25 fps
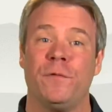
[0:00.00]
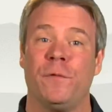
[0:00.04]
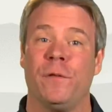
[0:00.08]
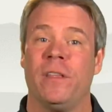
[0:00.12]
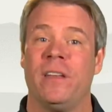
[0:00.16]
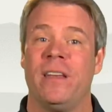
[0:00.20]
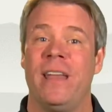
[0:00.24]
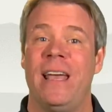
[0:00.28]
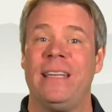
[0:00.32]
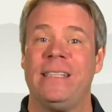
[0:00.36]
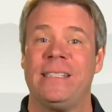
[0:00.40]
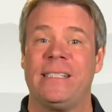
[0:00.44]
for
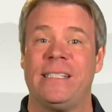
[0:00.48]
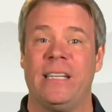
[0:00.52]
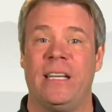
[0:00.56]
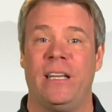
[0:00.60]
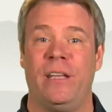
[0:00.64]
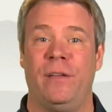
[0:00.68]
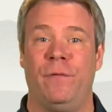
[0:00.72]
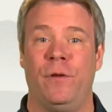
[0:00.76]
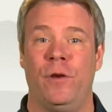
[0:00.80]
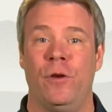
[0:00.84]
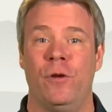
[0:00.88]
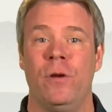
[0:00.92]
the next
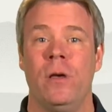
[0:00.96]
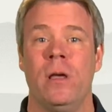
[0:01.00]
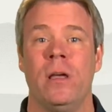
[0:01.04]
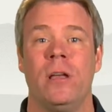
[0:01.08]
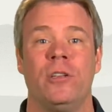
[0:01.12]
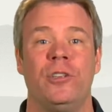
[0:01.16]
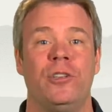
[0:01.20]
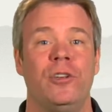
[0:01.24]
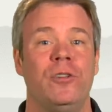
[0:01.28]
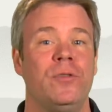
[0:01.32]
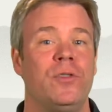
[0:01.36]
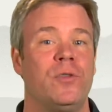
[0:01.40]
City View,
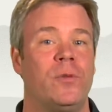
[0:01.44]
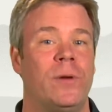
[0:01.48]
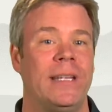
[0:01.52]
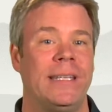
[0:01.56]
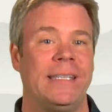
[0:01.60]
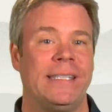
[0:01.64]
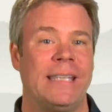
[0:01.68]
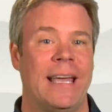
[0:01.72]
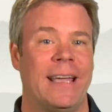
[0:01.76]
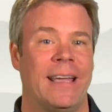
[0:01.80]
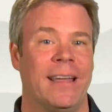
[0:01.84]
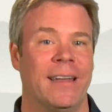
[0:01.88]
June
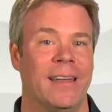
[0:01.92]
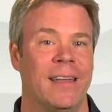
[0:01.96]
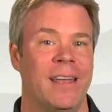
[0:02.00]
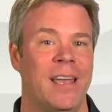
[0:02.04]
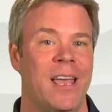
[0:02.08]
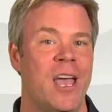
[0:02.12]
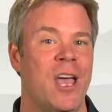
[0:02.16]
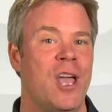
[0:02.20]
twenty-second.